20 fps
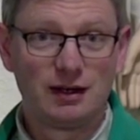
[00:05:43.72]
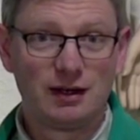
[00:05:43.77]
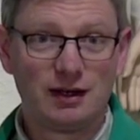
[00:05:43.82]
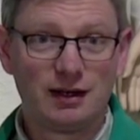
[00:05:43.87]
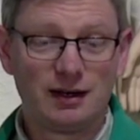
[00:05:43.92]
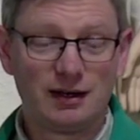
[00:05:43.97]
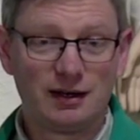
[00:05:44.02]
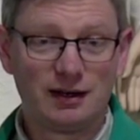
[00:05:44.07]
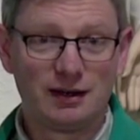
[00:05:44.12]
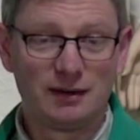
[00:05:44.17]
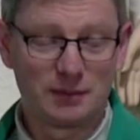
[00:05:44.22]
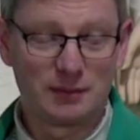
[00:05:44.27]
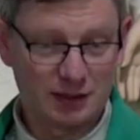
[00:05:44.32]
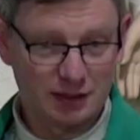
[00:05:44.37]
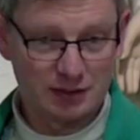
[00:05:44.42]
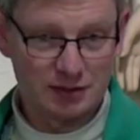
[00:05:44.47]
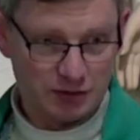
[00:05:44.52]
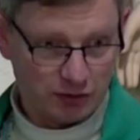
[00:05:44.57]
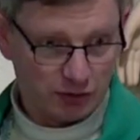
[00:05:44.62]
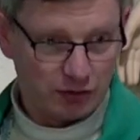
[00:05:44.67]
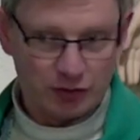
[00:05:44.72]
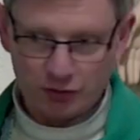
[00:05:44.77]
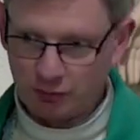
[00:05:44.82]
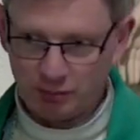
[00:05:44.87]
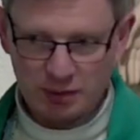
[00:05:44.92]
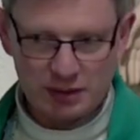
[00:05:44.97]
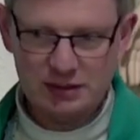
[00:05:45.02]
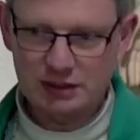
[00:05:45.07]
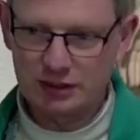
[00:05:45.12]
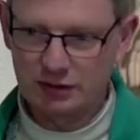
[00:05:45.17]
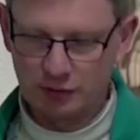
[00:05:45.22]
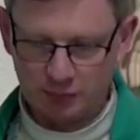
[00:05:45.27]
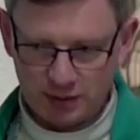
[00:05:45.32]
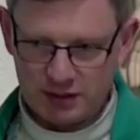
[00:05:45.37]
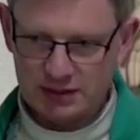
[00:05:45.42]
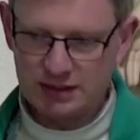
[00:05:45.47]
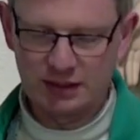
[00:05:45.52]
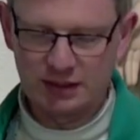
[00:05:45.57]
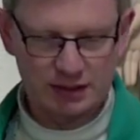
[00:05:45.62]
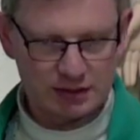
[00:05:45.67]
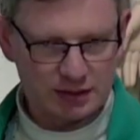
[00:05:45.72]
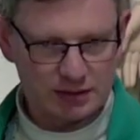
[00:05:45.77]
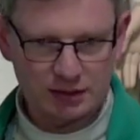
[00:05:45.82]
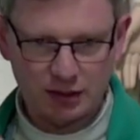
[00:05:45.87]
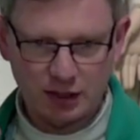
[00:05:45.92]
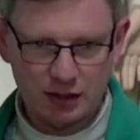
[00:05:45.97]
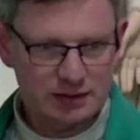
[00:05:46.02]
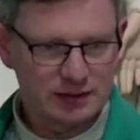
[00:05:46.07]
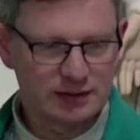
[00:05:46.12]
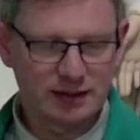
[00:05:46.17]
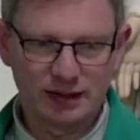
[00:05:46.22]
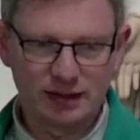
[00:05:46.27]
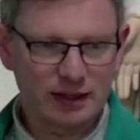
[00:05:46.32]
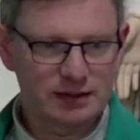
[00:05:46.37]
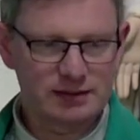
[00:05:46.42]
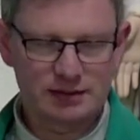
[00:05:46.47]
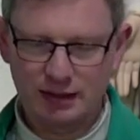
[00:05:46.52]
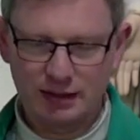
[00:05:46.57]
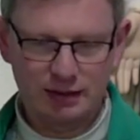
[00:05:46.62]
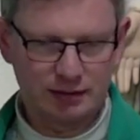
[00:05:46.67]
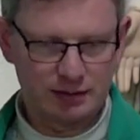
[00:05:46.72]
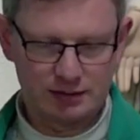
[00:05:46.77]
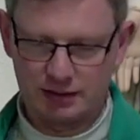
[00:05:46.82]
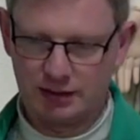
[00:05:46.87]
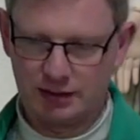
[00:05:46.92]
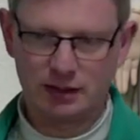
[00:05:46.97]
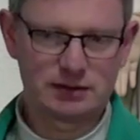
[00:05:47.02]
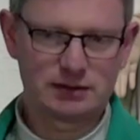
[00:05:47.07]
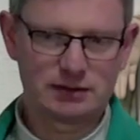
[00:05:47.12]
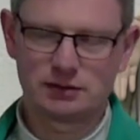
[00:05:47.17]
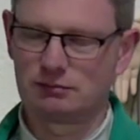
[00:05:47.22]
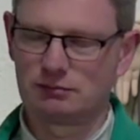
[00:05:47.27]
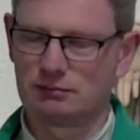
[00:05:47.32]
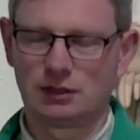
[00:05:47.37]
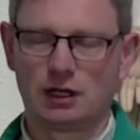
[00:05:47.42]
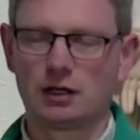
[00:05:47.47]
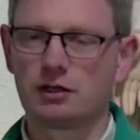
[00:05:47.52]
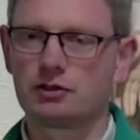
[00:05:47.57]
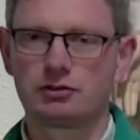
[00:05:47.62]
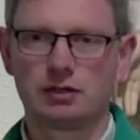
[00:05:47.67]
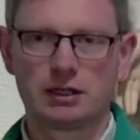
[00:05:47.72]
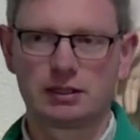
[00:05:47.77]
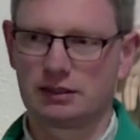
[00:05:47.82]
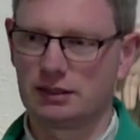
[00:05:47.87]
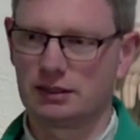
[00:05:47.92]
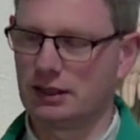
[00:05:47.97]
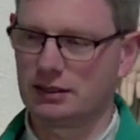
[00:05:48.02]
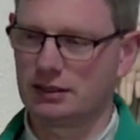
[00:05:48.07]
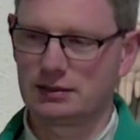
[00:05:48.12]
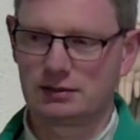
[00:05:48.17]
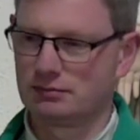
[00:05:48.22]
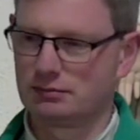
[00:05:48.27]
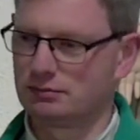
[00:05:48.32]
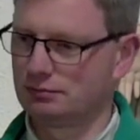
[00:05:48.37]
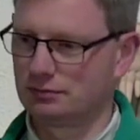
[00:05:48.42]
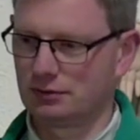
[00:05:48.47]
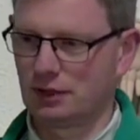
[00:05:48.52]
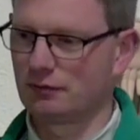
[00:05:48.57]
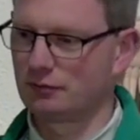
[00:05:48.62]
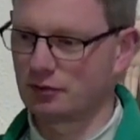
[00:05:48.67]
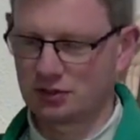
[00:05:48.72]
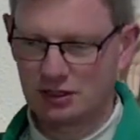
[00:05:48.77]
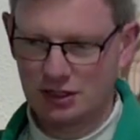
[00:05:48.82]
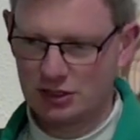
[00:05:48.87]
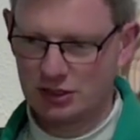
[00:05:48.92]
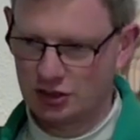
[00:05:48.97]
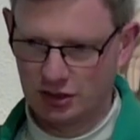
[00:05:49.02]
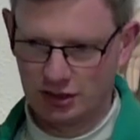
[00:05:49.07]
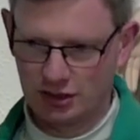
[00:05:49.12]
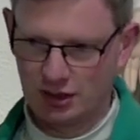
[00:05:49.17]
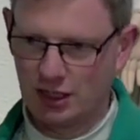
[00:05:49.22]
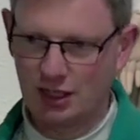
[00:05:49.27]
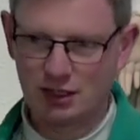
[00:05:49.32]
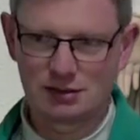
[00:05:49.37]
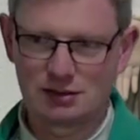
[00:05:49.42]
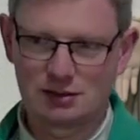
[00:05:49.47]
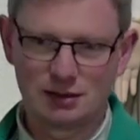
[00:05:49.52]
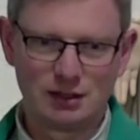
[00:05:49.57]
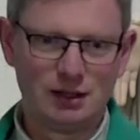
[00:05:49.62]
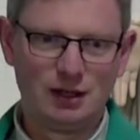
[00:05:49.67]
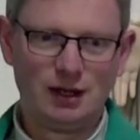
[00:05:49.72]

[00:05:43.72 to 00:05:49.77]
Uh, because you're, you're busy, you're busy. There's constantly the next thing, there's the next contract, the next conversation, the next...